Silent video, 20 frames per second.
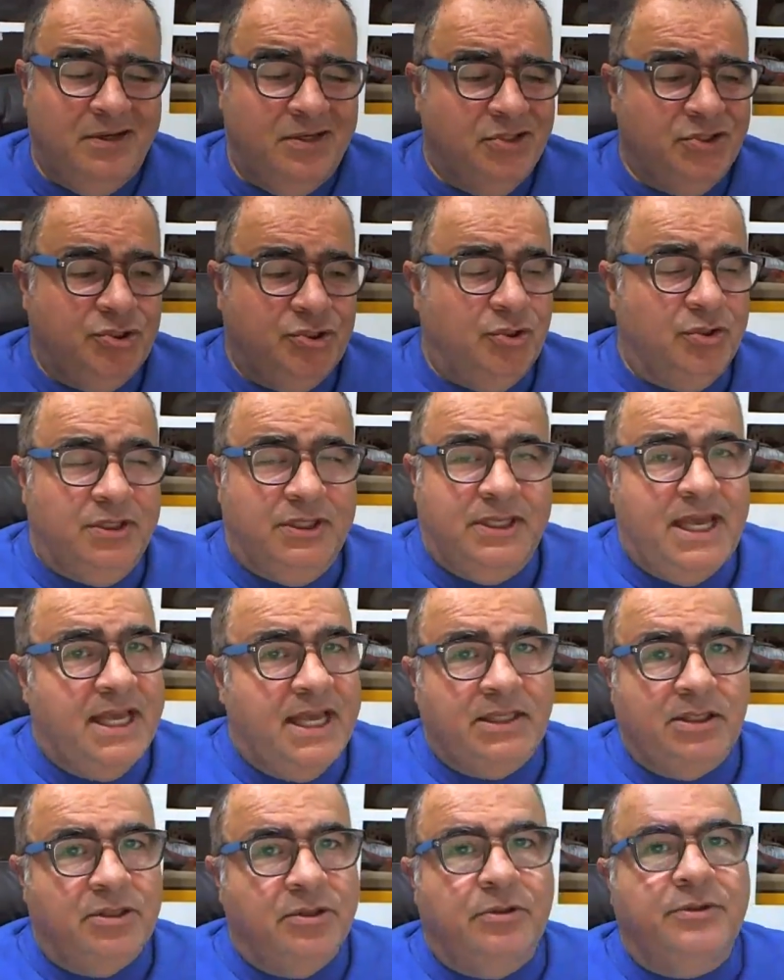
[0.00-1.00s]
Short of
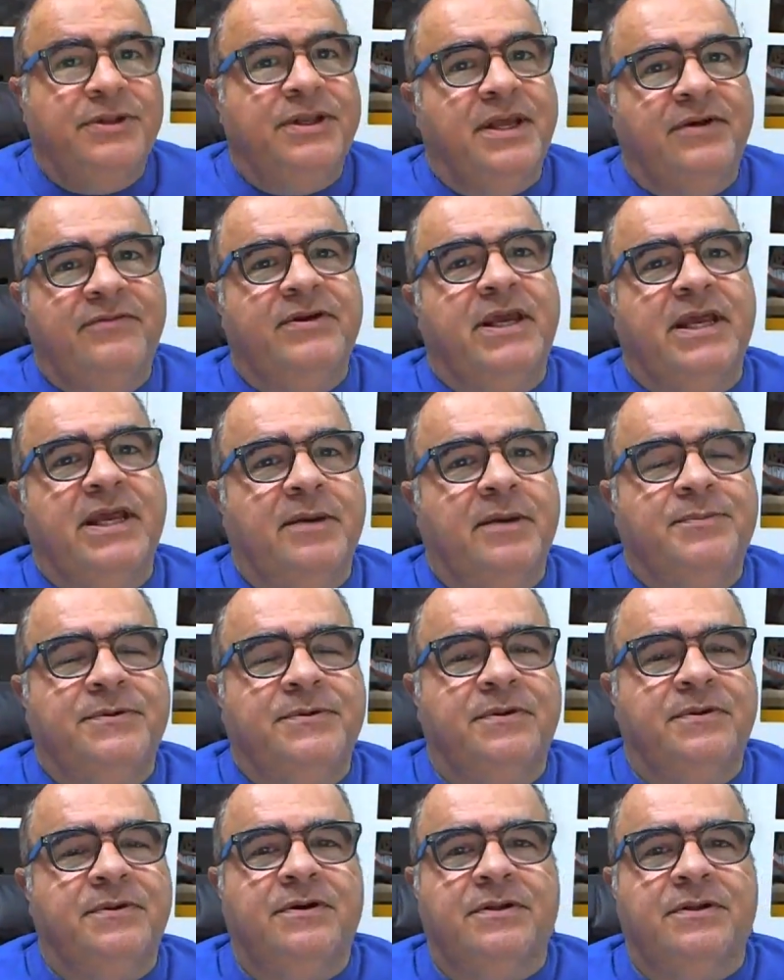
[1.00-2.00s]
that, you'll never get up to
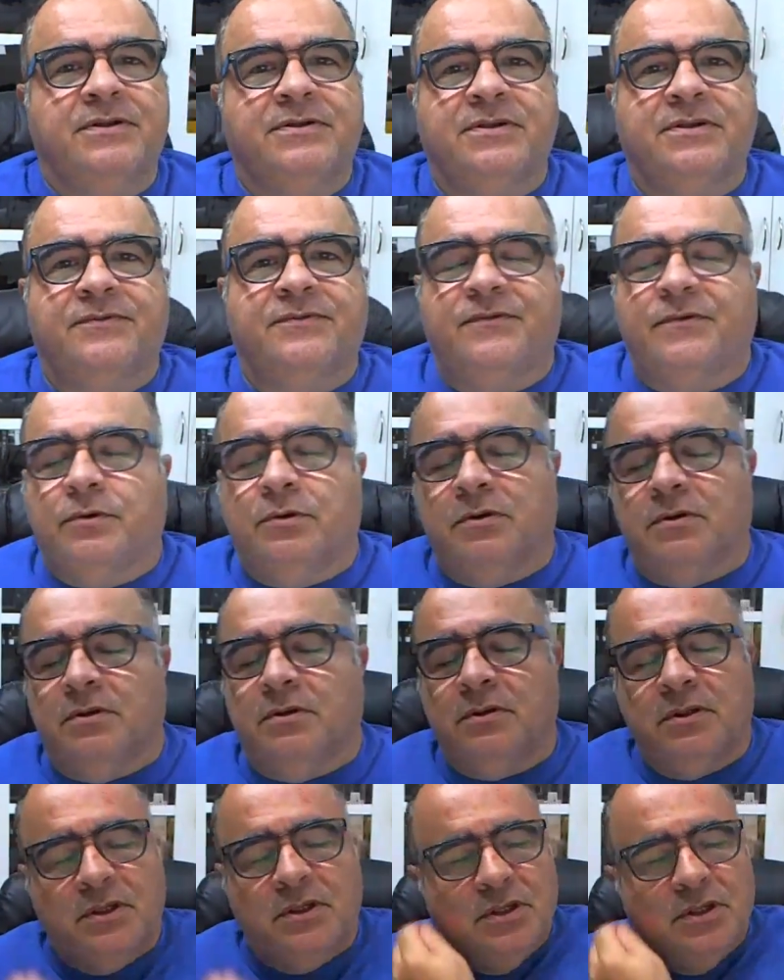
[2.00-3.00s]
the full
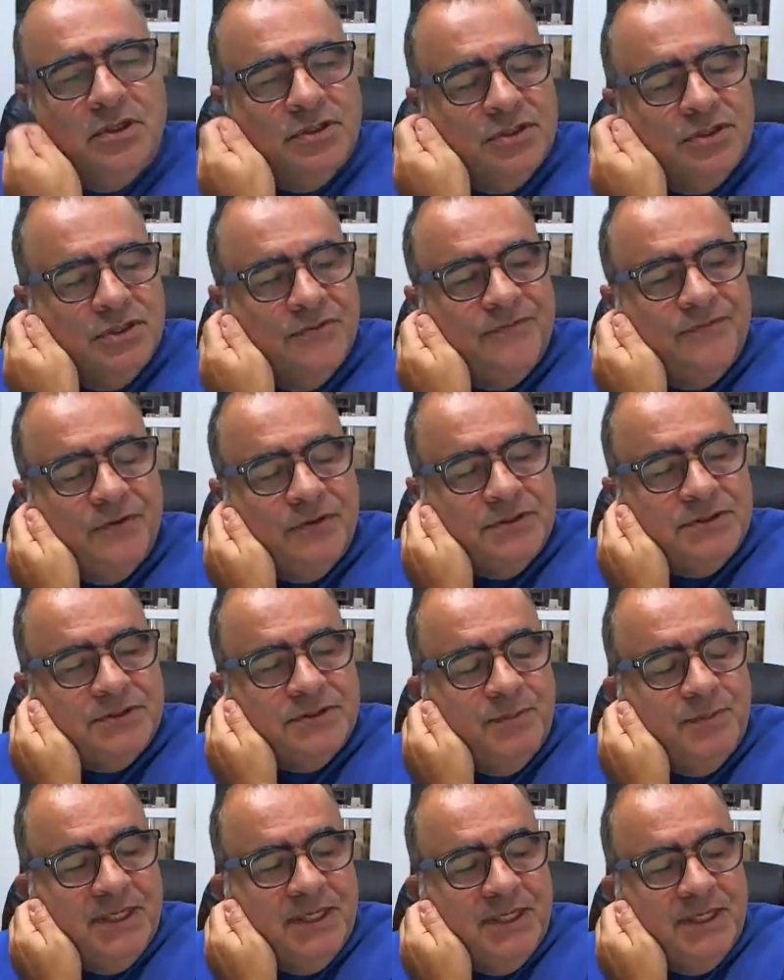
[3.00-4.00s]

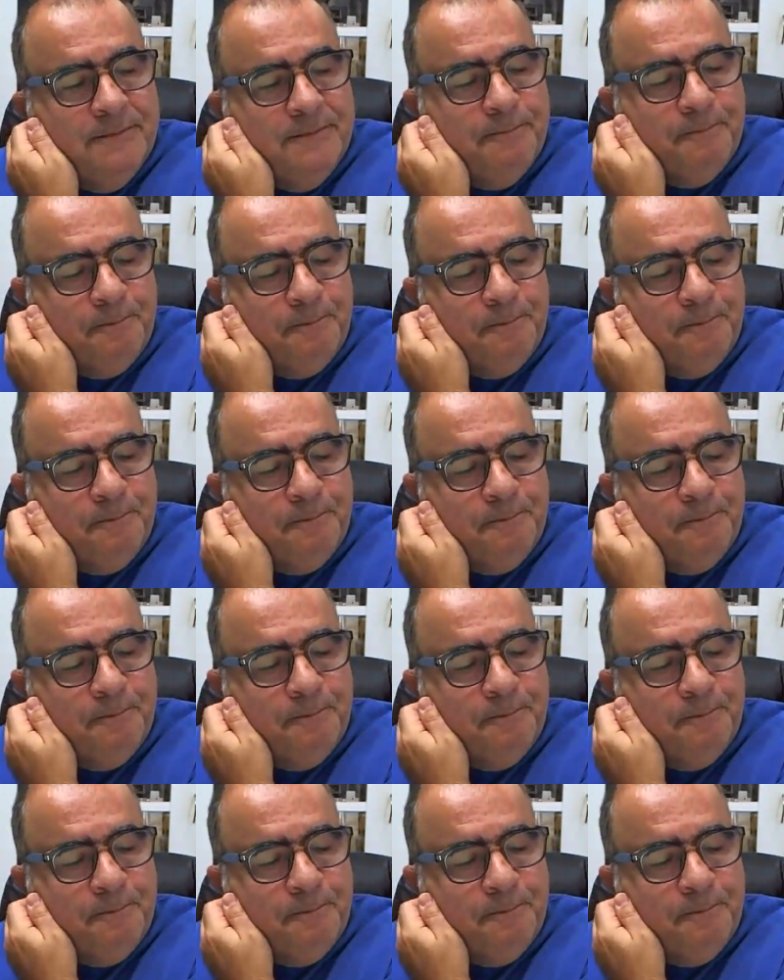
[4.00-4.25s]
speed.